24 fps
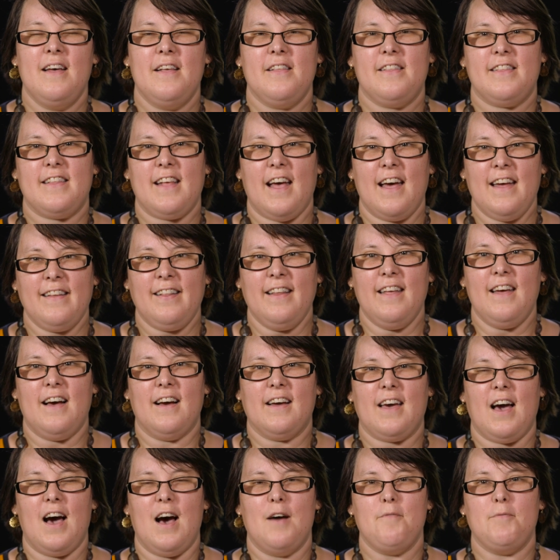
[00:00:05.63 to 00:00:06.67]
Sadly, I
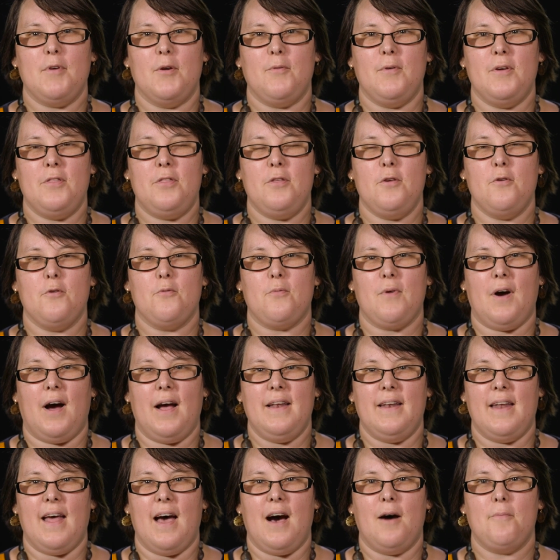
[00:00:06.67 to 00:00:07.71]
can't be with you
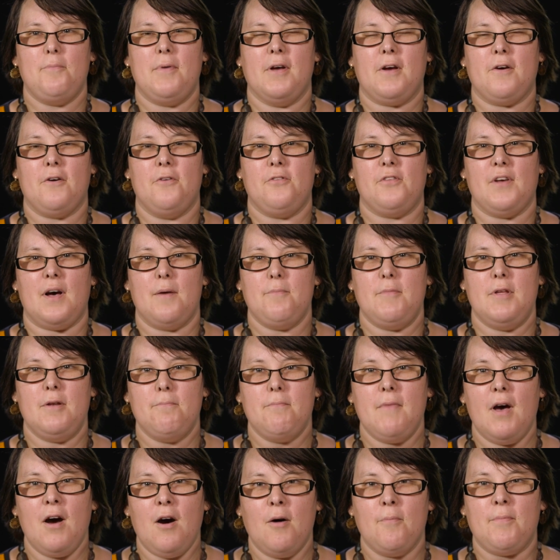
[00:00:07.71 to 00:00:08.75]
right now because I'm
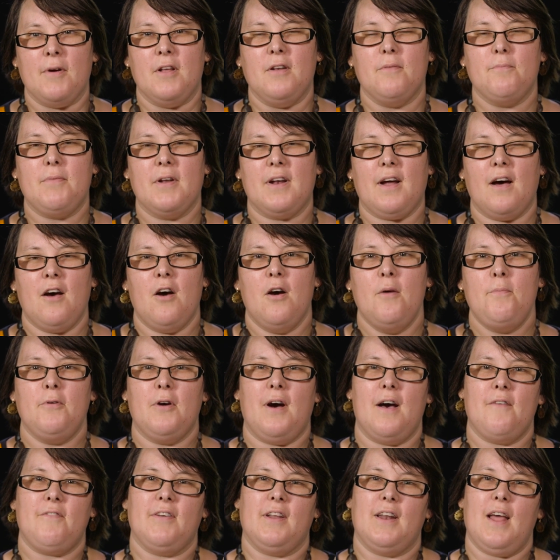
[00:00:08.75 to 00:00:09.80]
in Melbourne, but I hope
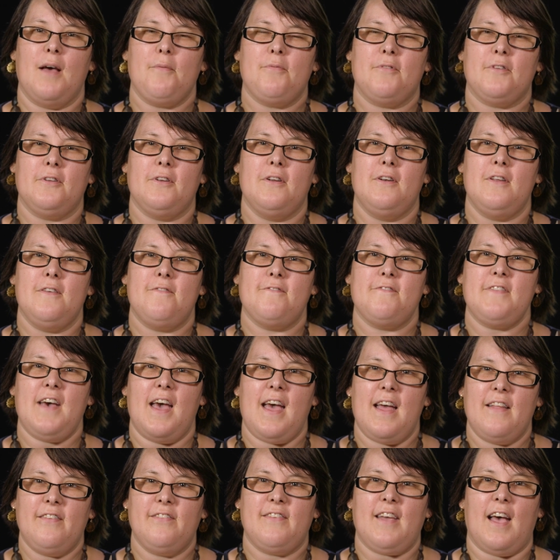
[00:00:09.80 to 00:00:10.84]
you're having an absolutely
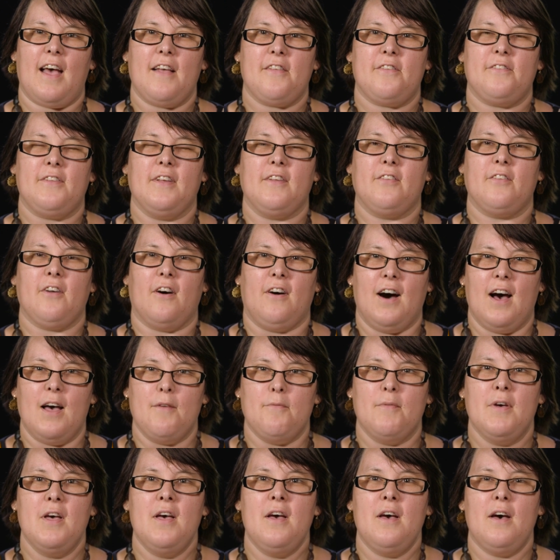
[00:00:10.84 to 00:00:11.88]
fantastic
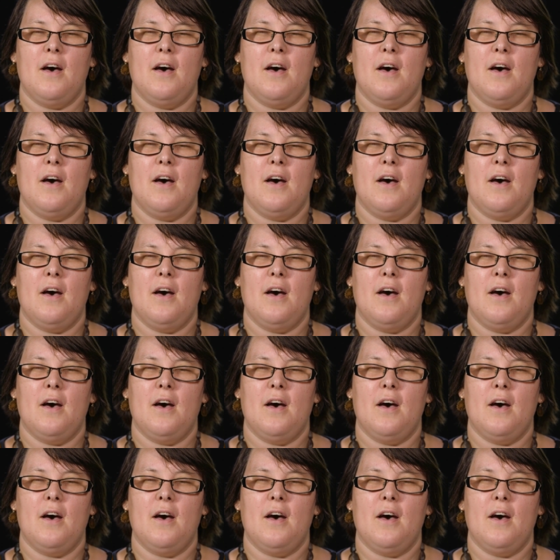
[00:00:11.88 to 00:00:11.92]
time